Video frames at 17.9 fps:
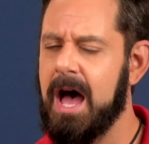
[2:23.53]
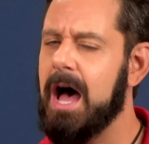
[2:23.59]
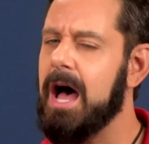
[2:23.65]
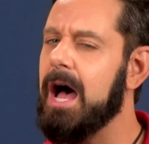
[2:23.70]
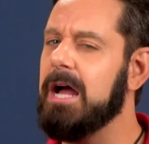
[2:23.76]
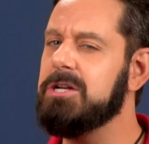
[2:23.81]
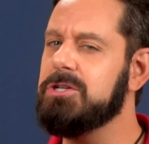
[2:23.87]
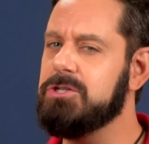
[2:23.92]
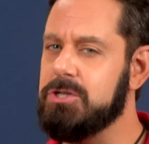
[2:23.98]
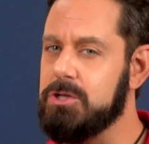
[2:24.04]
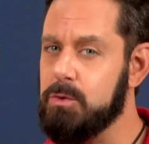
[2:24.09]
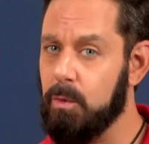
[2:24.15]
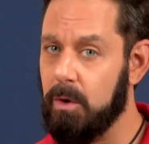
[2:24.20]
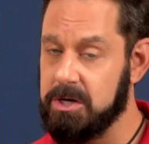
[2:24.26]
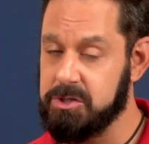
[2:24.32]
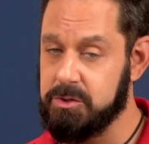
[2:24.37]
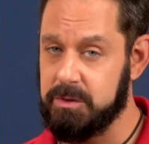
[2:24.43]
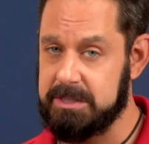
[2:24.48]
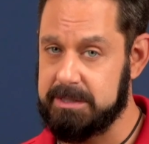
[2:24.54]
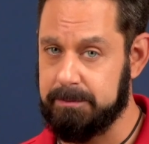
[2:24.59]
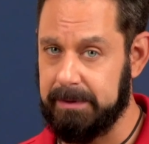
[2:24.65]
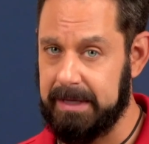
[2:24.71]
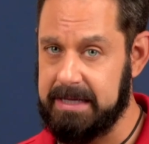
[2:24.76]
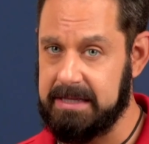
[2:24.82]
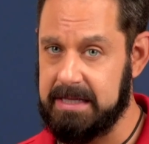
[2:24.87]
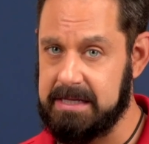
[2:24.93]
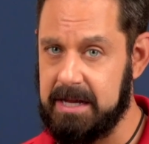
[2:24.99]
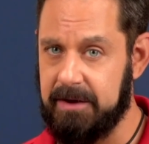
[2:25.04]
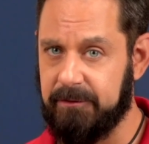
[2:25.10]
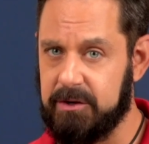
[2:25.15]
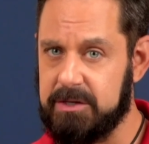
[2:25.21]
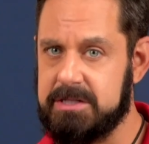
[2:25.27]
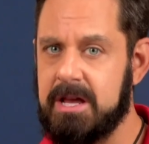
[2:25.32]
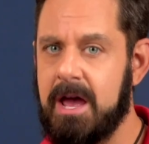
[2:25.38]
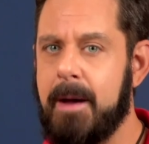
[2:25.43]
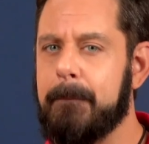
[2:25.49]
I do want to explain the
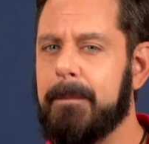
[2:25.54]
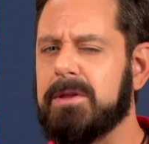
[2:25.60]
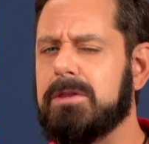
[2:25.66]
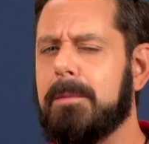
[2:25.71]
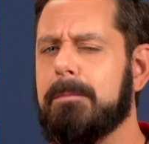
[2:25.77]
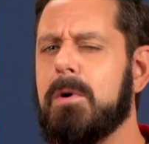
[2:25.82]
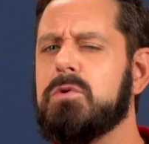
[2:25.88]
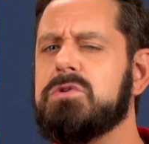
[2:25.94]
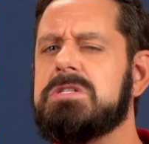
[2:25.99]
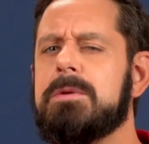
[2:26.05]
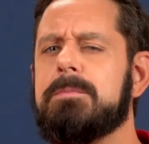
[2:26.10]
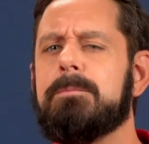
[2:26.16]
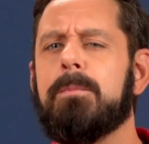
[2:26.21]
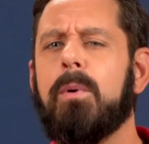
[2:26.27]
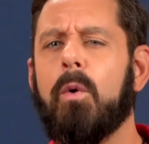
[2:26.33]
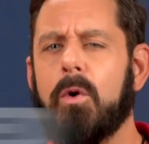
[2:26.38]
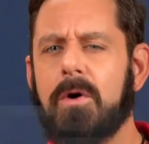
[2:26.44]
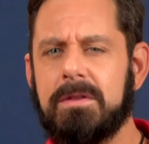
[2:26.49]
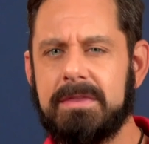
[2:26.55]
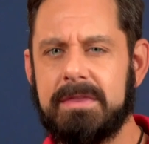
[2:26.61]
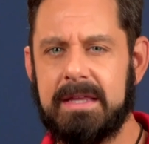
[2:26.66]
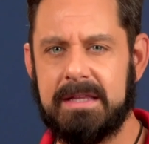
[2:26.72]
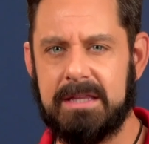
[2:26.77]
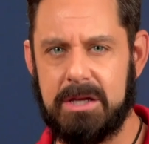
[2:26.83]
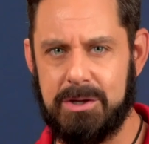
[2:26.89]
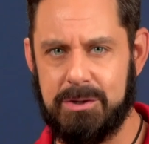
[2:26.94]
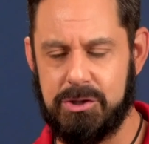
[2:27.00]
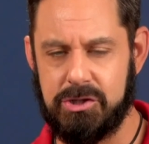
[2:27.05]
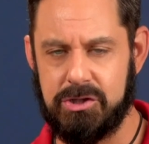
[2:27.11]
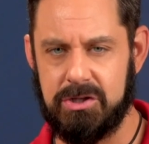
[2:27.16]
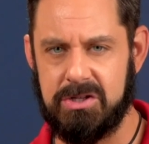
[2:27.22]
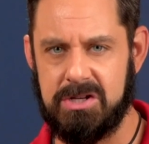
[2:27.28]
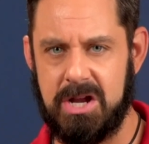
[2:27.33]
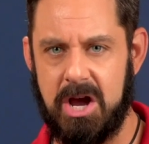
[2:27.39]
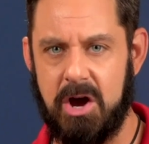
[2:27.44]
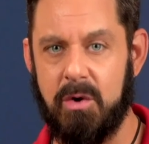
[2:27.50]
difference, but the most important thing that you
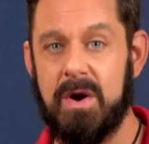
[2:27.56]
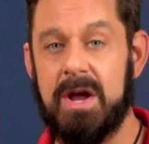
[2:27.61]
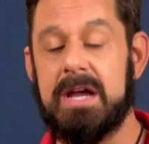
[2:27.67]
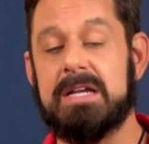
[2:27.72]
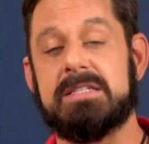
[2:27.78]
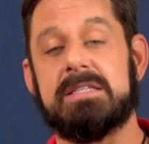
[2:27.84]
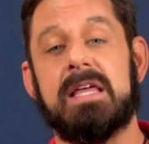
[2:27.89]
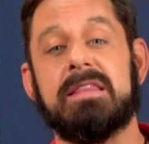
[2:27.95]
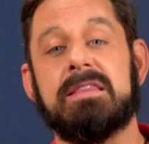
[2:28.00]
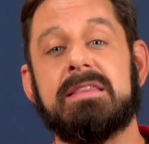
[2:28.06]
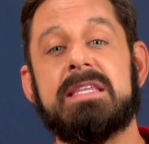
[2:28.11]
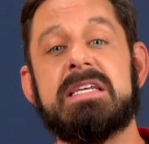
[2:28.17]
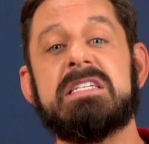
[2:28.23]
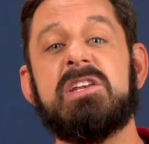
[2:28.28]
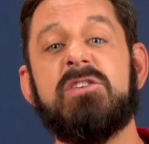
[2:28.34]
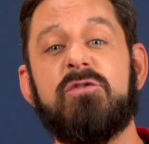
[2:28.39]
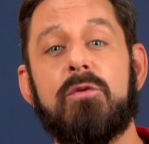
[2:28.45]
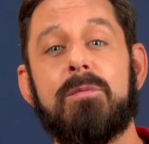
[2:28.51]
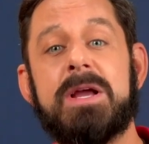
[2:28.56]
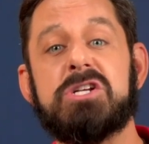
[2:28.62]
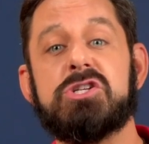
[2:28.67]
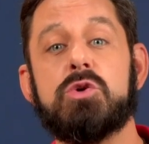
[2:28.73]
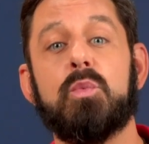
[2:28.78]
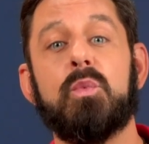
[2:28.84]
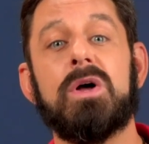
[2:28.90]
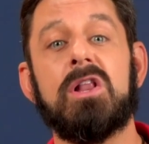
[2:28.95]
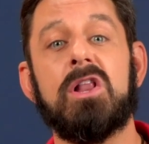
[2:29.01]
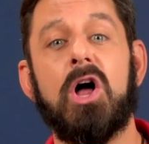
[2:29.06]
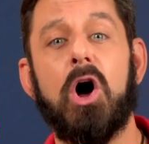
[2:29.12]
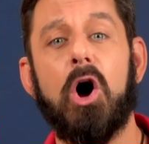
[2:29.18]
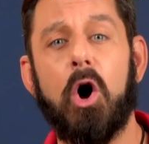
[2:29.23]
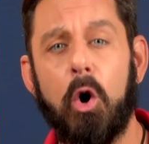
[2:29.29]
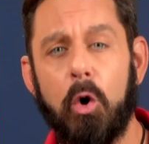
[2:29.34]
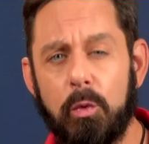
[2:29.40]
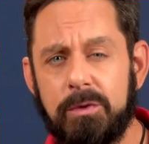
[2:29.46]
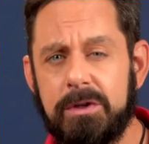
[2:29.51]
should know is that this information will
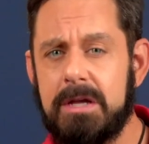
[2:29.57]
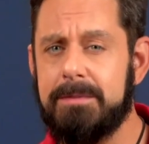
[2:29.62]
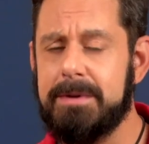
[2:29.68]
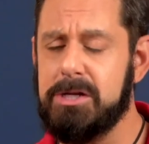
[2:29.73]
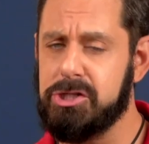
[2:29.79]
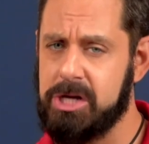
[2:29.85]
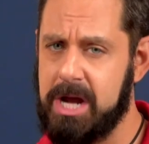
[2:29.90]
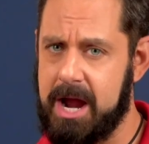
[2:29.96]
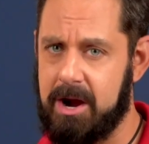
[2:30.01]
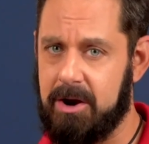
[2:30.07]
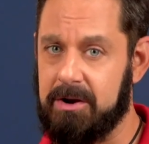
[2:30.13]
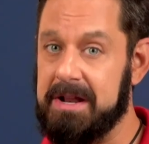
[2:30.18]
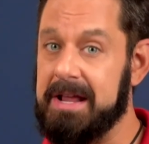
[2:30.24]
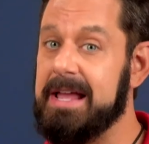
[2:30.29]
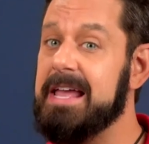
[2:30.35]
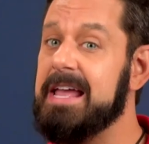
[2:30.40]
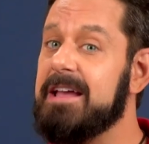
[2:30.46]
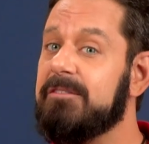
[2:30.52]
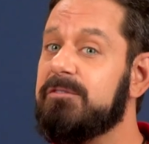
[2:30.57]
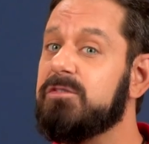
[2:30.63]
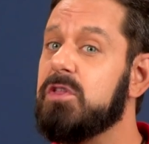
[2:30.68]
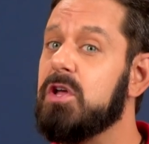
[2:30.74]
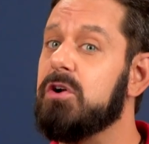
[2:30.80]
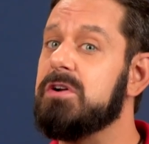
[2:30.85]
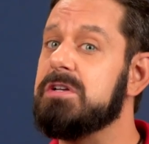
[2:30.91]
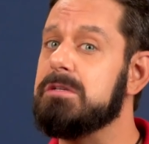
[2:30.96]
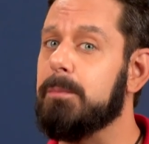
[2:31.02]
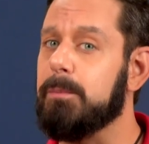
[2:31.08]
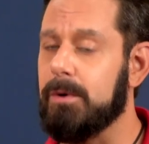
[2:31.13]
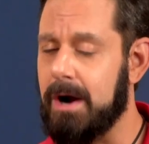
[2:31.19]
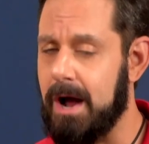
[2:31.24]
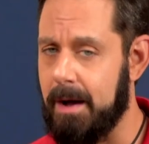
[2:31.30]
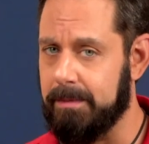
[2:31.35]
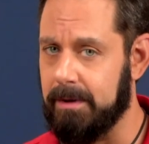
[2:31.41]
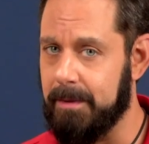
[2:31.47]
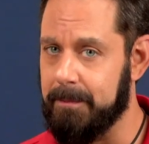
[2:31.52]
only be shared if there is a
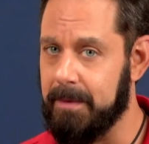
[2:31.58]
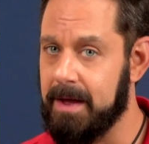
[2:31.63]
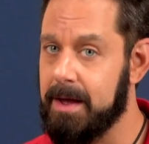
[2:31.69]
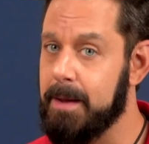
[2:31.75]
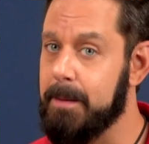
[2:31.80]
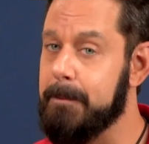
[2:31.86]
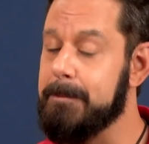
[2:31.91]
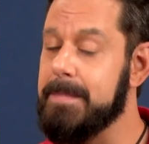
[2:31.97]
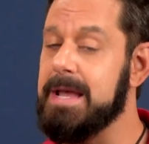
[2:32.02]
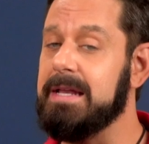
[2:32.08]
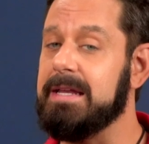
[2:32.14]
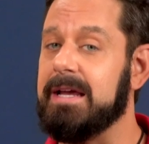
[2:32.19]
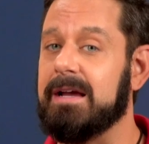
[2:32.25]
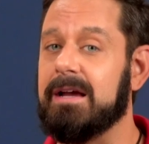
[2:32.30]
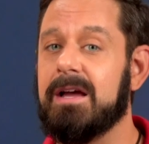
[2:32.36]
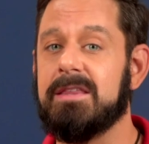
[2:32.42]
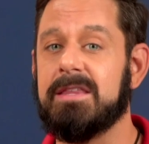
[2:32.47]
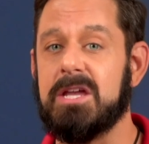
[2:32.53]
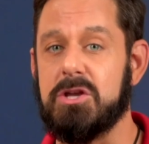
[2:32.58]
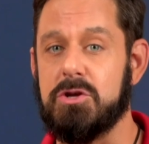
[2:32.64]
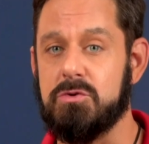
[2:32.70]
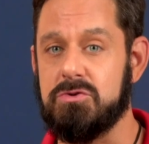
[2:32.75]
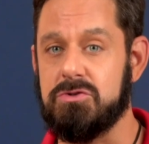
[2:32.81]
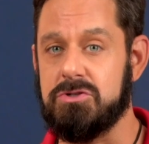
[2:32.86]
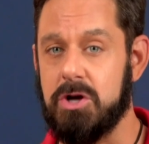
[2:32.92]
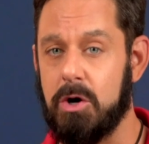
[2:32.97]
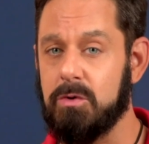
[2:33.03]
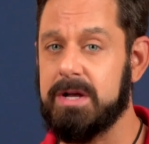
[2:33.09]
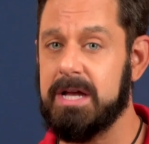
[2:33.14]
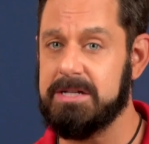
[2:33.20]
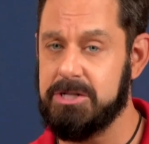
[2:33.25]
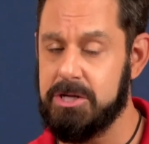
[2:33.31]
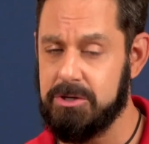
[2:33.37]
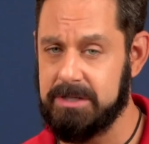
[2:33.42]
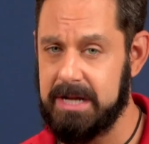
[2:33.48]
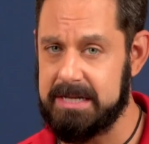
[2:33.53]
problem, meaning that you don't get
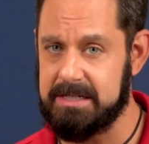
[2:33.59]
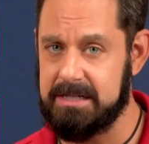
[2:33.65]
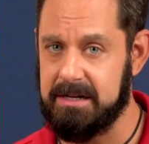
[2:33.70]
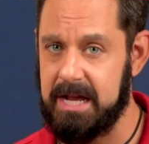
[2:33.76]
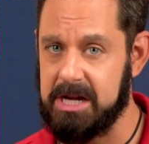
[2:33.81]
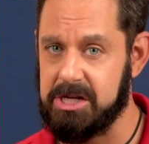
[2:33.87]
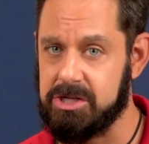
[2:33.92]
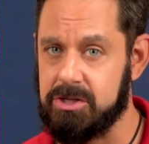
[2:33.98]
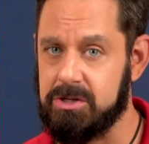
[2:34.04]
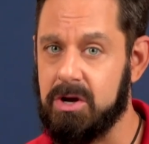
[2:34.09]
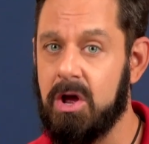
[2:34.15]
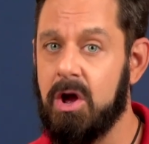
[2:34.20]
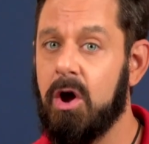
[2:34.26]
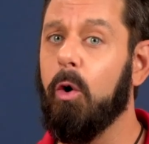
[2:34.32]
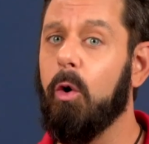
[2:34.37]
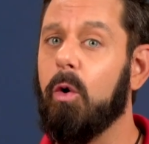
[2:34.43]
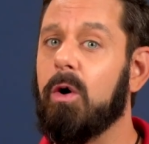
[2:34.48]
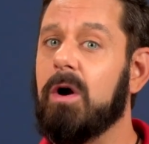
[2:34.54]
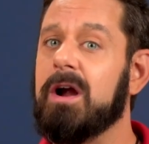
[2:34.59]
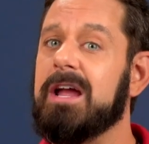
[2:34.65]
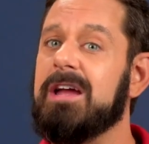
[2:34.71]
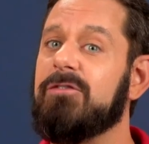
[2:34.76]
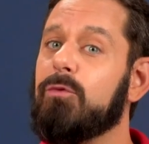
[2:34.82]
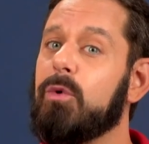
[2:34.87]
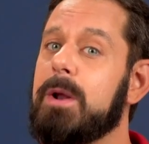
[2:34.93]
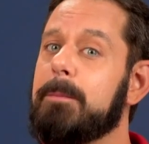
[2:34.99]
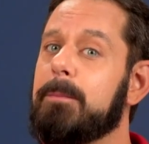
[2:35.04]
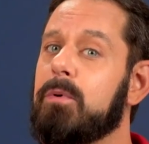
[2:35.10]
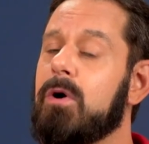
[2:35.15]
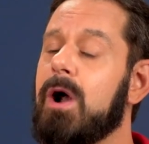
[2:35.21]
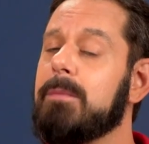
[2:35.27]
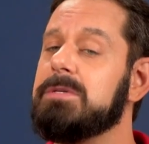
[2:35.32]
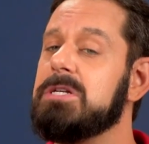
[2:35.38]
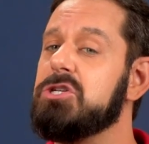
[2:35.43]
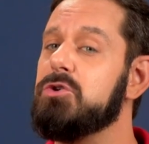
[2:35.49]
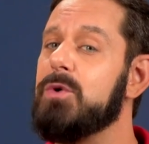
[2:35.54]
to your destination or if when
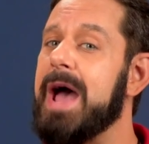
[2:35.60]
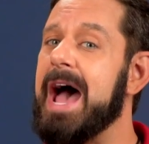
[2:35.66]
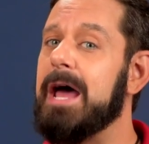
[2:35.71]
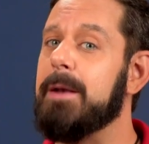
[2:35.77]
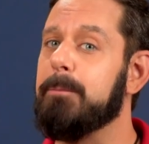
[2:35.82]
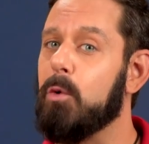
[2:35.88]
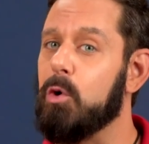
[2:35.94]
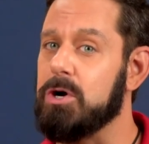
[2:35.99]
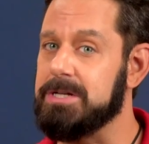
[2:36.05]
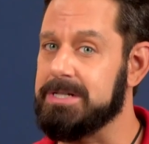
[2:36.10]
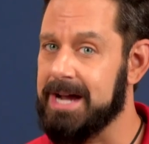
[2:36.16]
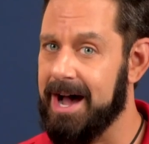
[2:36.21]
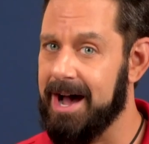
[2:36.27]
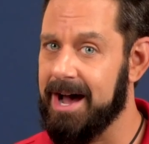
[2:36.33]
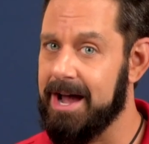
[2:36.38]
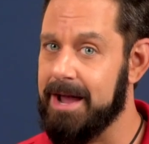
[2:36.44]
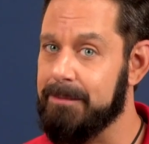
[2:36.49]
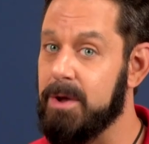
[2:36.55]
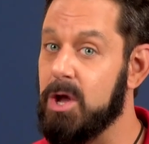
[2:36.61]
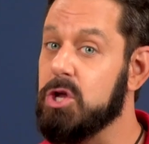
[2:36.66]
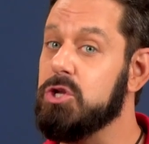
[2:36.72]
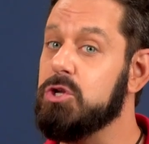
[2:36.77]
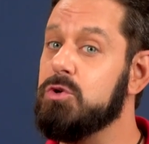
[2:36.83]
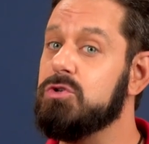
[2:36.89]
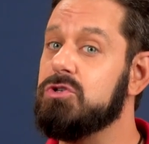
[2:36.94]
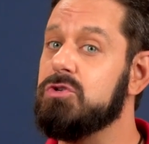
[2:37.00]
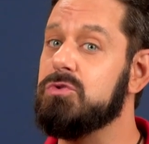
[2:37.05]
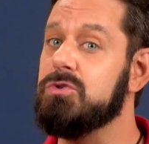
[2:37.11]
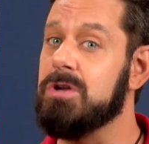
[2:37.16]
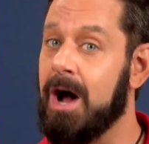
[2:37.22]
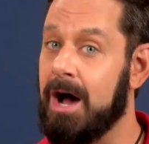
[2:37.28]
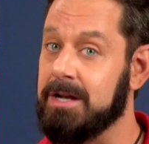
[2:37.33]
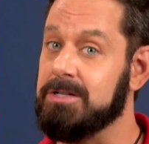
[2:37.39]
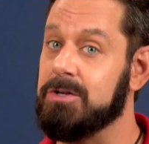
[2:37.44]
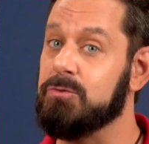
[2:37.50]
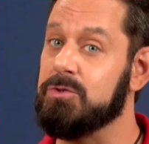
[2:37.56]
prompted to add more time, you do
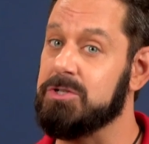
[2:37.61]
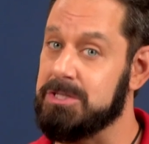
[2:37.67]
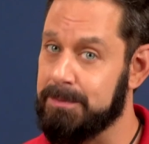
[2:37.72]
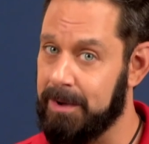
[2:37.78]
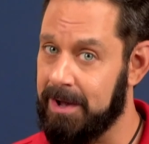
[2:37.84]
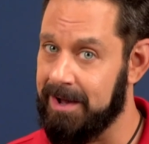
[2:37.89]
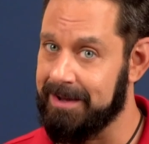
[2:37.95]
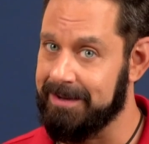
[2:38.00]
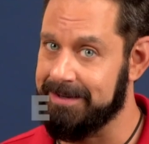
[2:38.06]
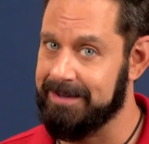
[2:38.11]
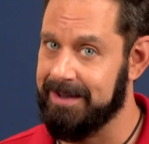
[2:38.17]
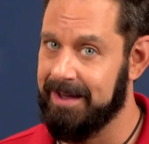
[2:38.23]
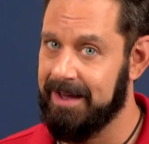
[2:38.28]
not respond.